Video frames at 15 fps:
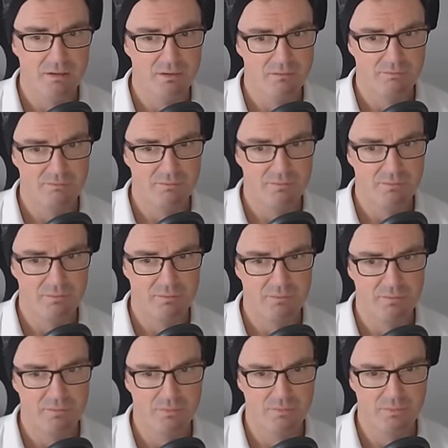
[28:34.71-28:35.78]

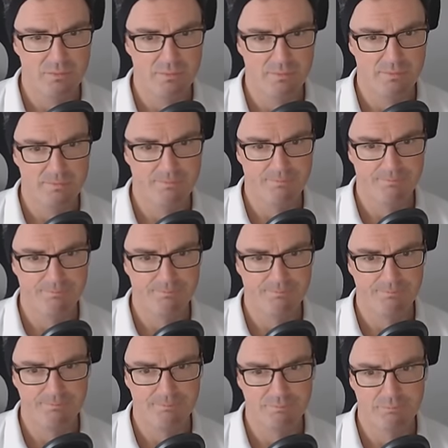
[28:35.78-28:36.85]

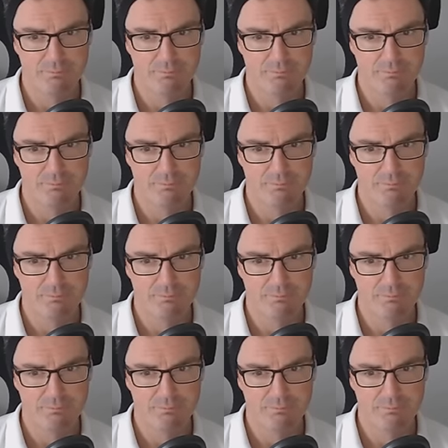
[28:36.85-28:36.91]
Nothing is said.